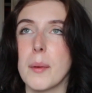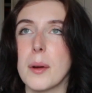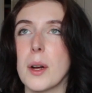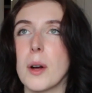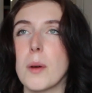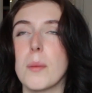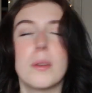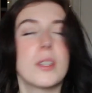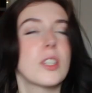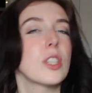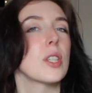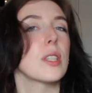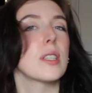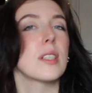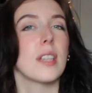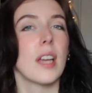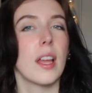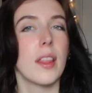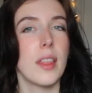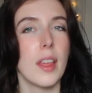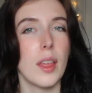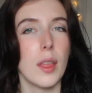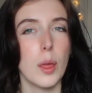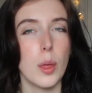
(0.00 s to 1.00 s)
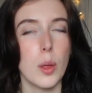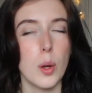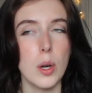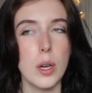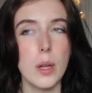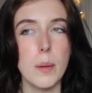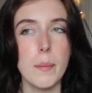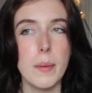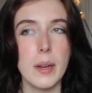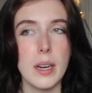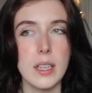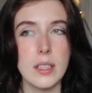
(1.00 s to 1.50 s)
ago, but she said that
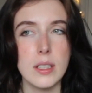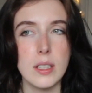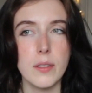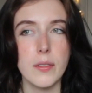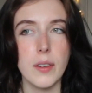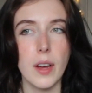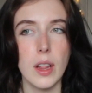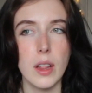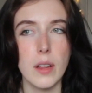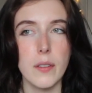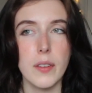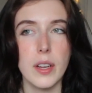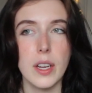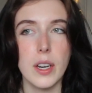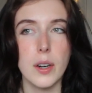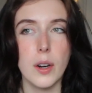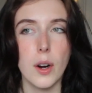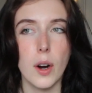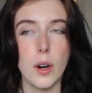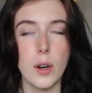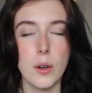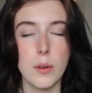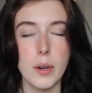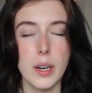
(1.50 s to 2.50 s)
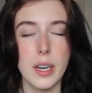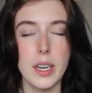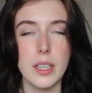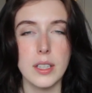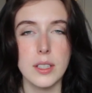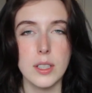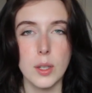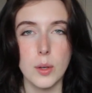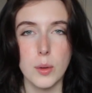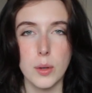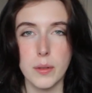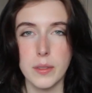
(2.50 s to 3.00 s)
30 minutes of elevated heart rate
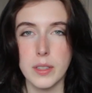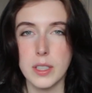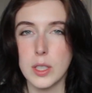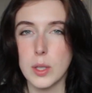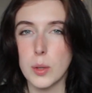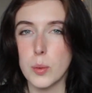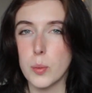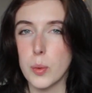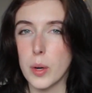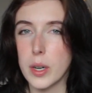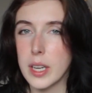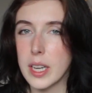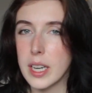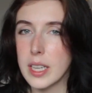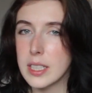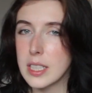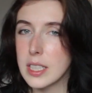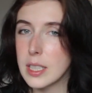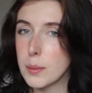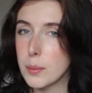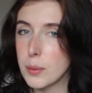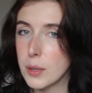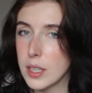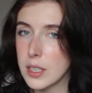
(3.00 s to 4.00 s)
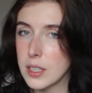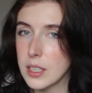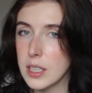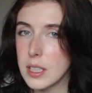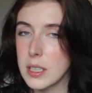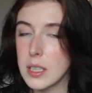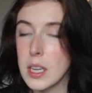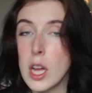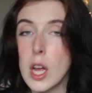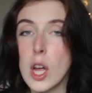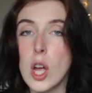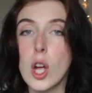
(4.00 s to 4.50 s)
is equivalent to one
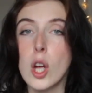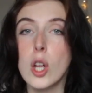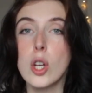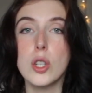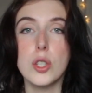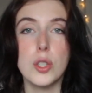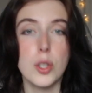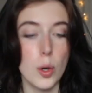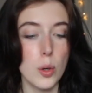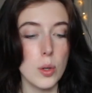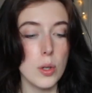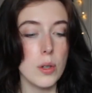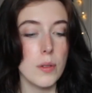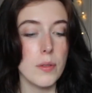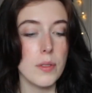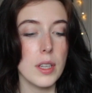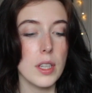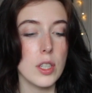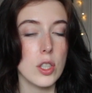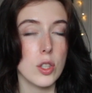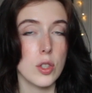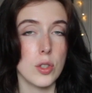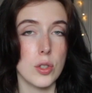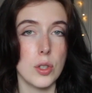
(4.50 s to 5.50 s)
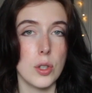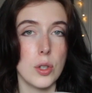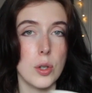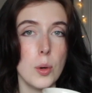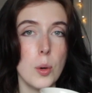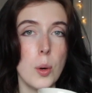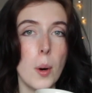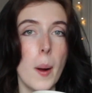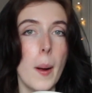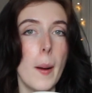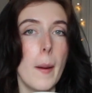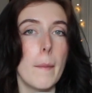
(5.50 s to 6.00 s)
antidepressant. Don't know if that's
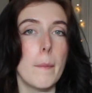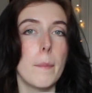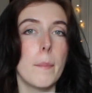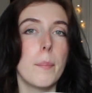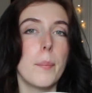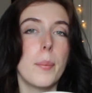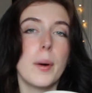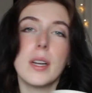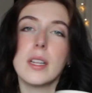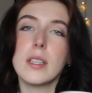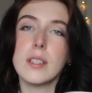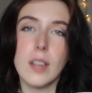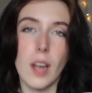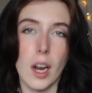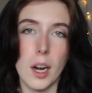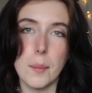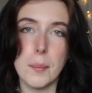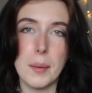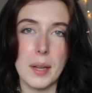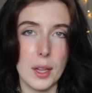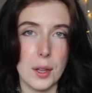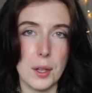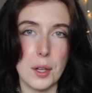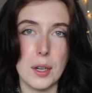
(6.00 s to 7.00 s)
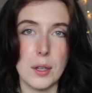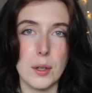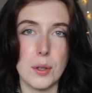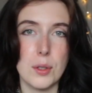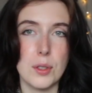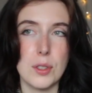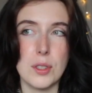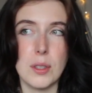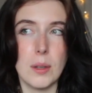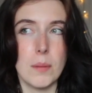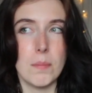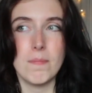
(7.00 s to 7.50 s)
true, but it's gotta be
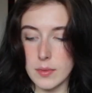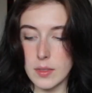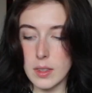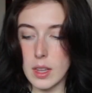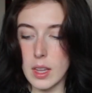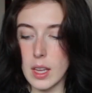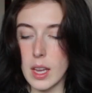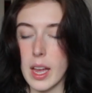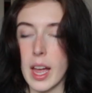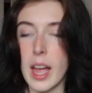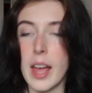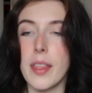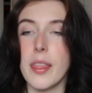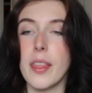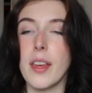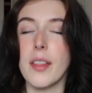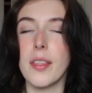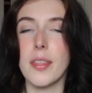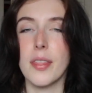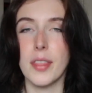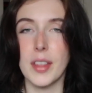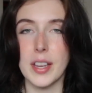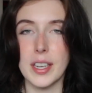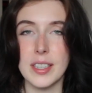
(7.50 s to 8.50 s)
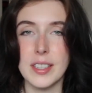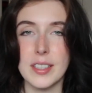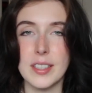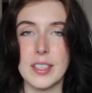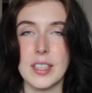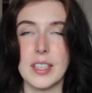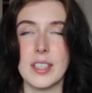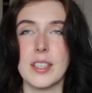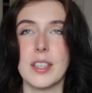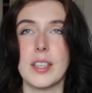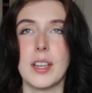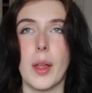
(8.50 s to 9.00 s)
close. And this
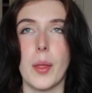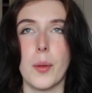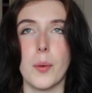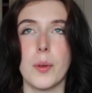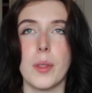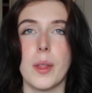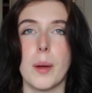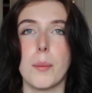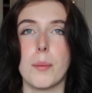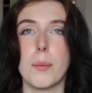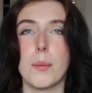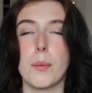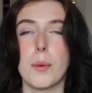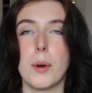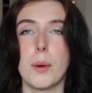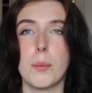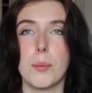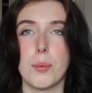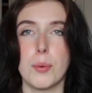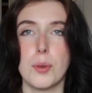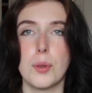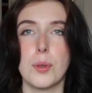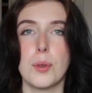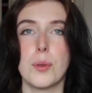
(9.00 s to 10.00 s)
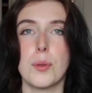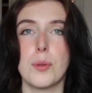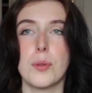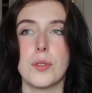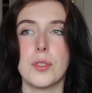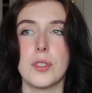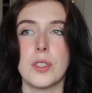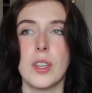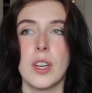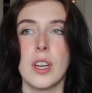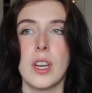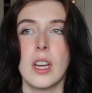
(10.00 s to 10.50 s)
is another one that
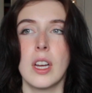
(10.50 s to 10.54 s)
improves